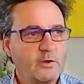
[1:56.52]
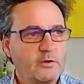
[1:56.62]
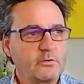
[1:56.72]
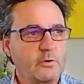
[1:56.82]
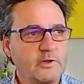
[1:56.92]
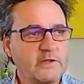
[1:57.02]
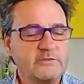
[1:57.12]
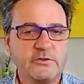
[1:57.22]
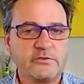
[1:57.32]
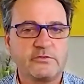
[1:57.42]
So
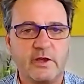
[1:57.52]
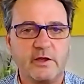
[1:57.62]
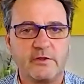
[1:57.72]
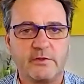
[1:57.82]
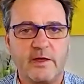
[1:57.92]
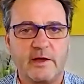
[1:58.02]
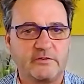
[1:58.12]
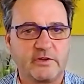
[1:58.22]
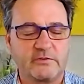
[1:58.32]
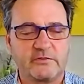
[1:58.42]
let's just say
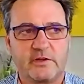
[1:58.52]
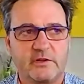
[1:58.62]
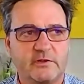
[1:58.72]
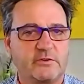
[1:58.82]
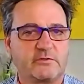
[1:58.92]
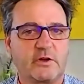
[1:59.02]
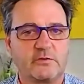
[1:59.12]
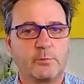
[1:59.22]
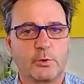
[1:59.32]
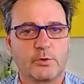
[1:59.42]
that exists, and it's
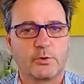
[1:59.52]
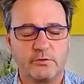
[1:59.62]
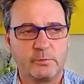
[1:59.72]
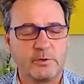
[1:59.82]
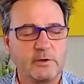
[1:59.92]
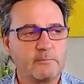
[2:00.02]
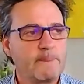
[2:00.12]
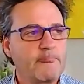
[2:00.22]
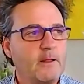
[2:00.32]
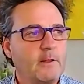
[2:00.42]
just not as important as it
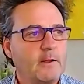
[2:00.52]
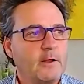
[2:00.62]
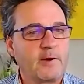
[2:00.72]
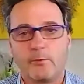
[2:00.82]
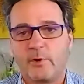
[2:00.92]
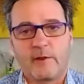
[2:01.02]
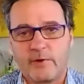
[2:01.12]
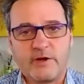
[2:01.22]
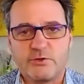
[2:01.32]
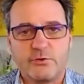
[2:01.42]
used to be.
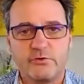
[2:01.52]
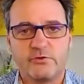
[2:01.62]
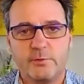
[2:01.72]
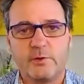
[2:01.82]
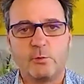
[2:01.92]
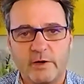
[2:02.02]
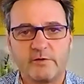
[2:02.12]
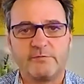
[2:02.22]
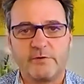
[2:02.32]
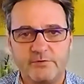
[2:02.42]
And by the way, that ratio used
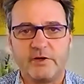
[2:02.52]
to be 1 to